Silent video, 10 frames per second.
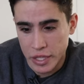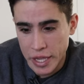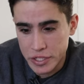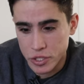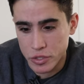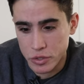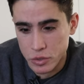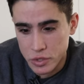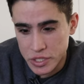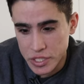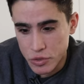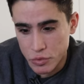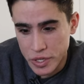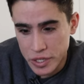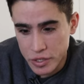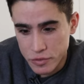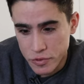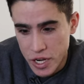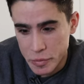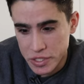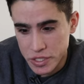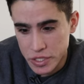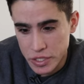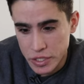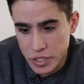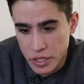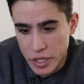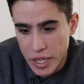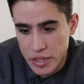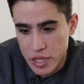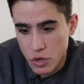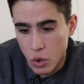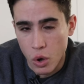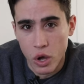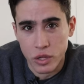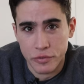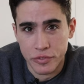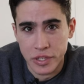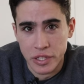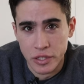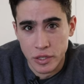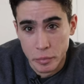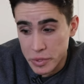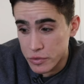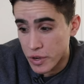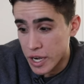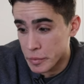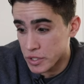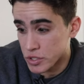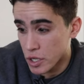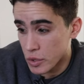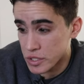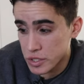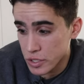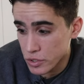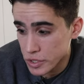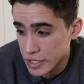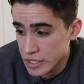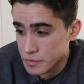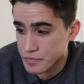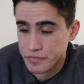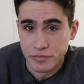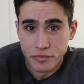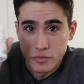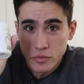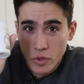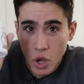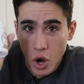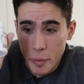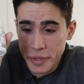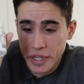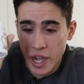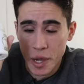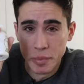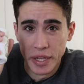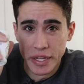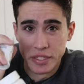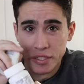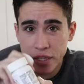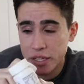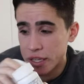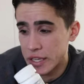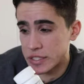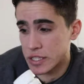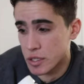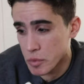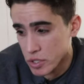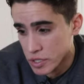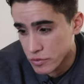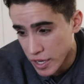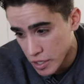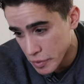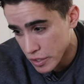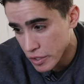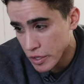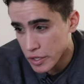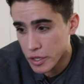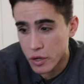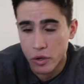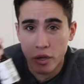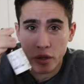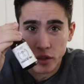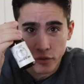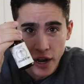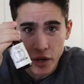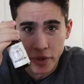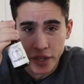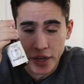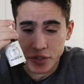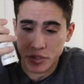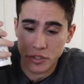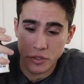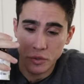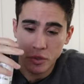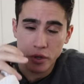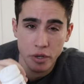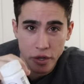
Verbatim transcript: K2, D3, vitamin C, and then all of the B vitamins. So it's literally R B complex is in the multivitamin. You know, the vitamin K2